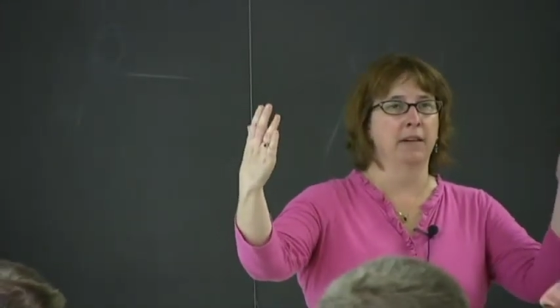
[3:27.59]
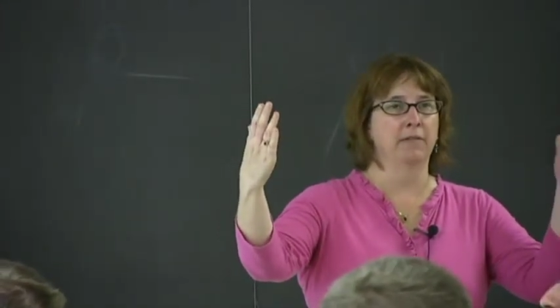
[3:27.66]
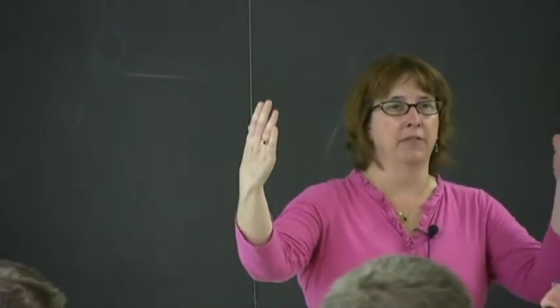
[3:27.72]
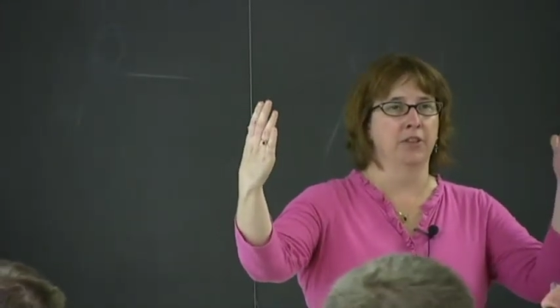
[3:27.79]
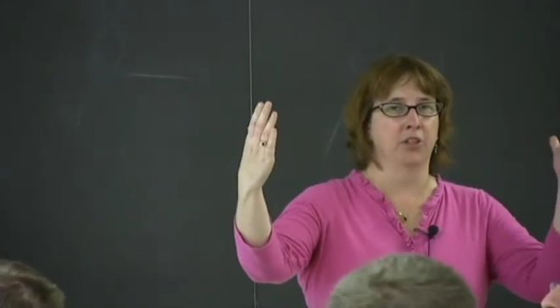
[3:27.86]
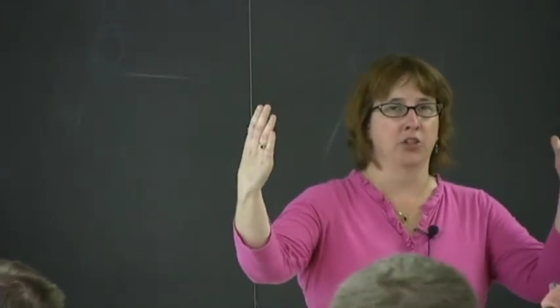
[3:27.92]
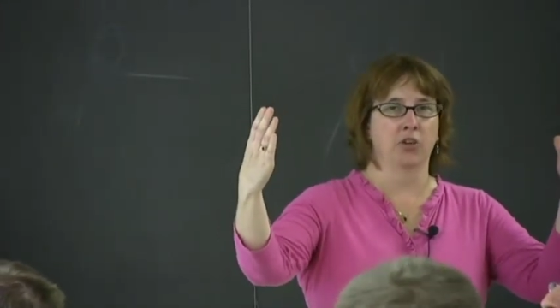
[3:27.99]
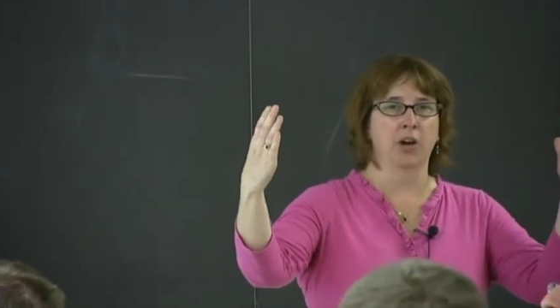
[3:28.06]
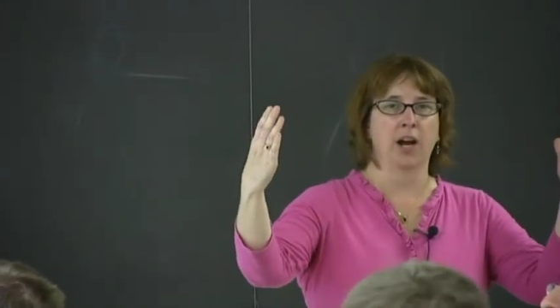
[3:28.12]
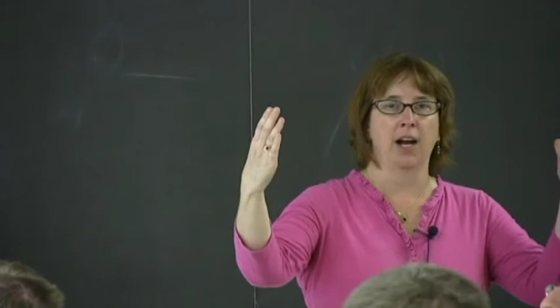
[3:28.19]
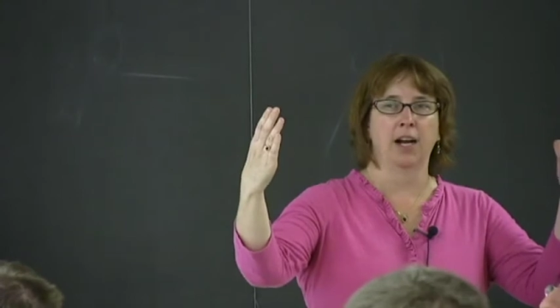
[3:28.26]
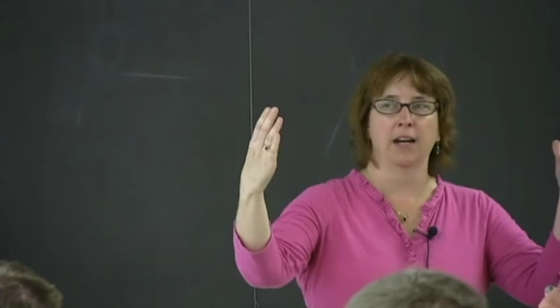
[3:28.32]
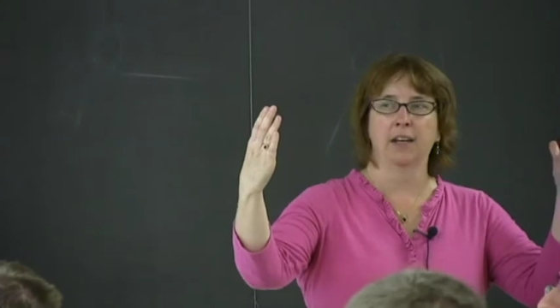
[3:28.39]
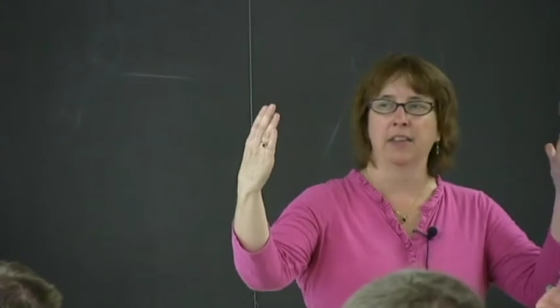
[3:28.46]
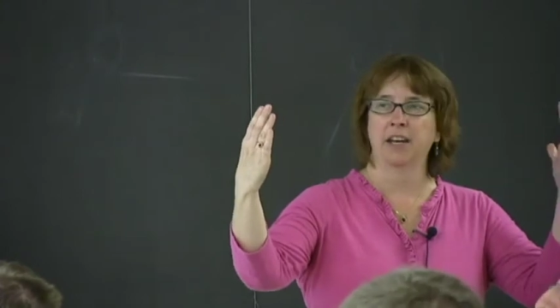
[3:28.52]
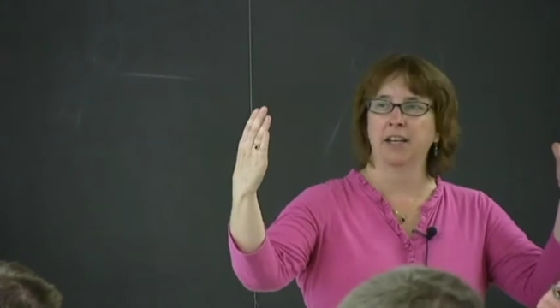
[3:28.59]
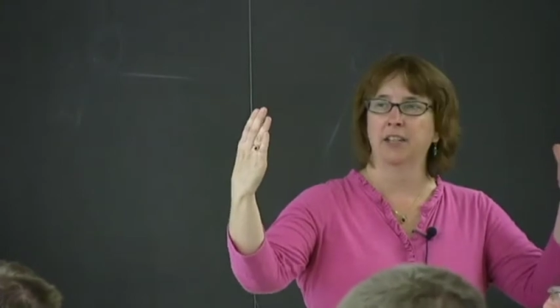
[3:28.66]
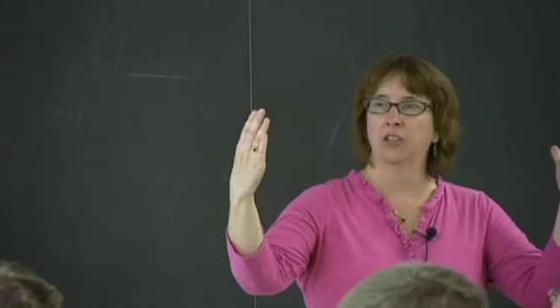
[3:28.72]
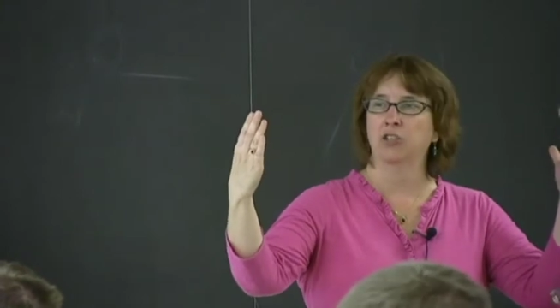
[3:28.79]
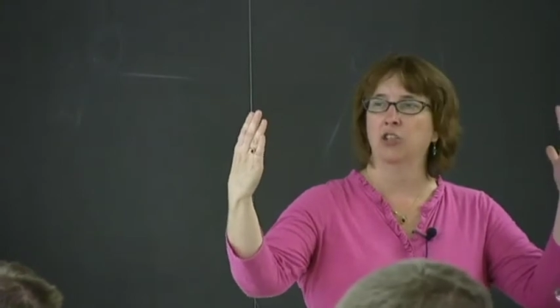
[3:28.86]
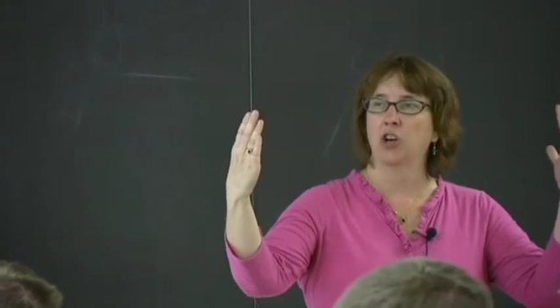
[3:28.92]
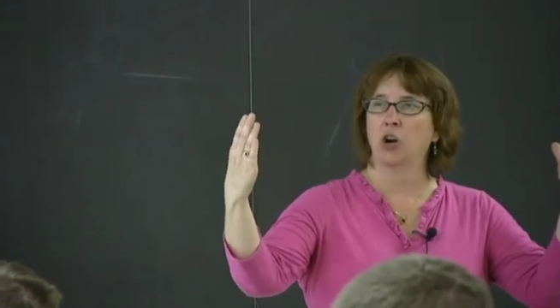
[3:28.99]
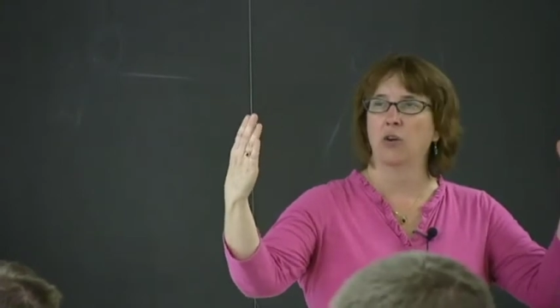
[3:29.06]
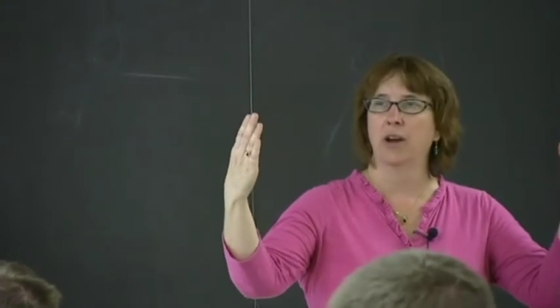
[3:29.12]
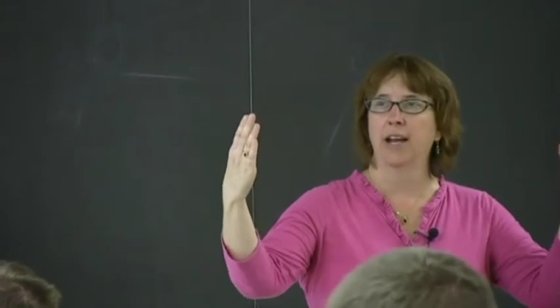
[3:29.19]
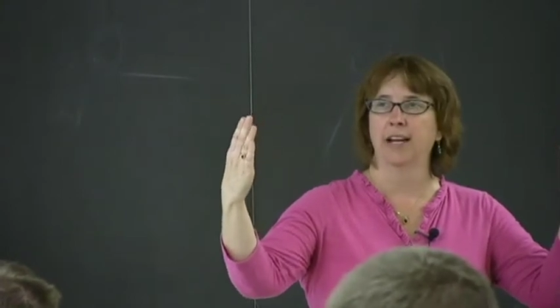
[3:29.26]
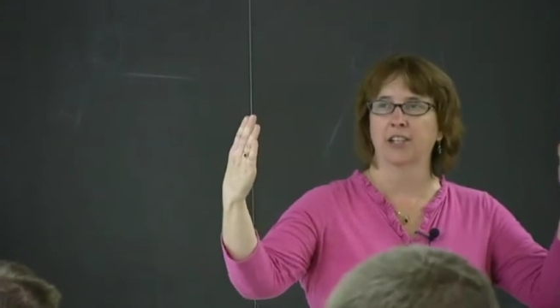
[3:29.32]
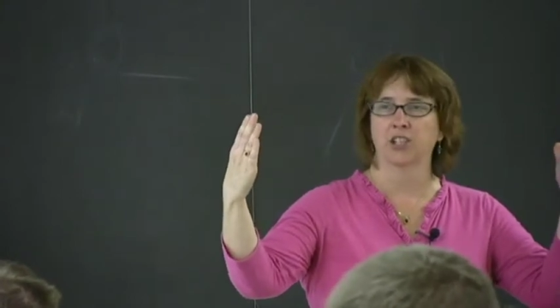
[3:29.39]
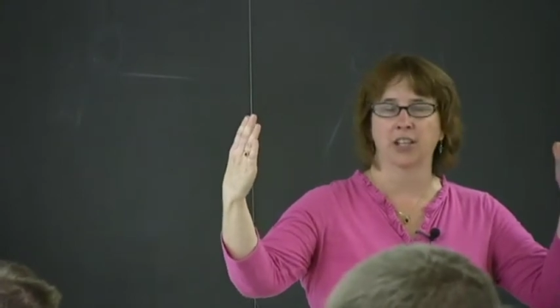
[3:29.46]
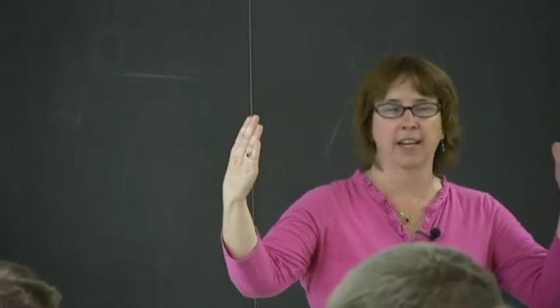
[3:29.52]
of the truck. Then you don't
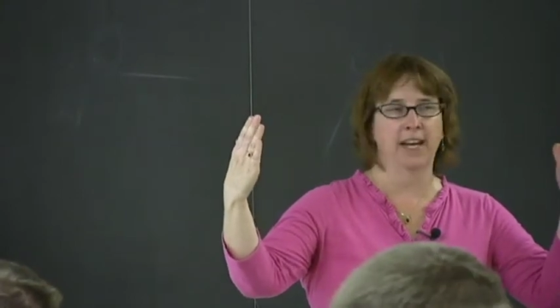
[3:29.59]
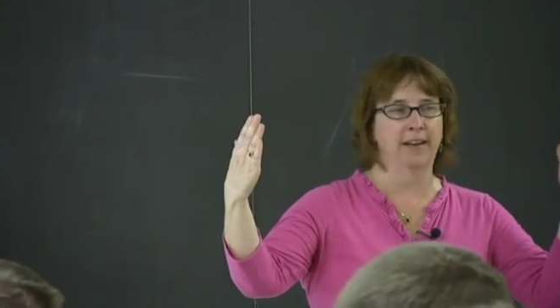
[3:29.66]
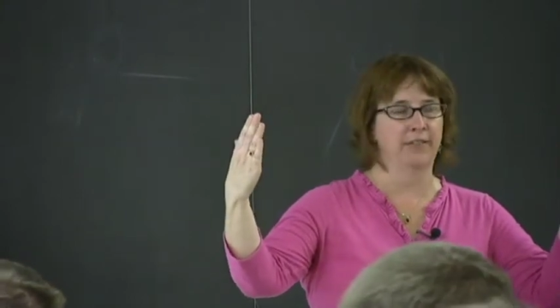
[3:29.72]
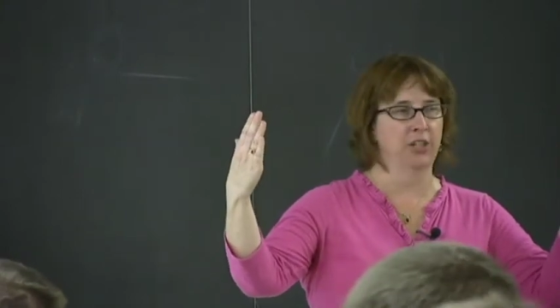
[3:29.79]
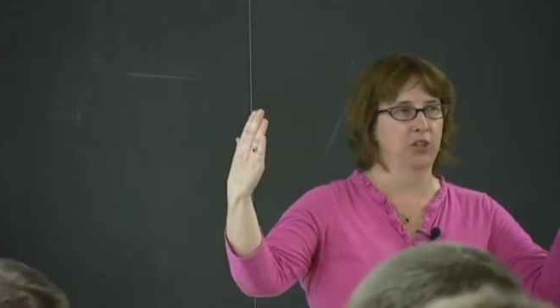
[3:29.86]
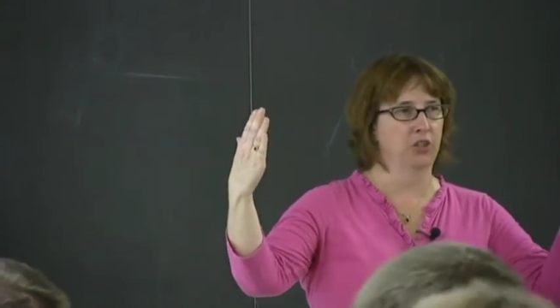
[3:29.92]
actually have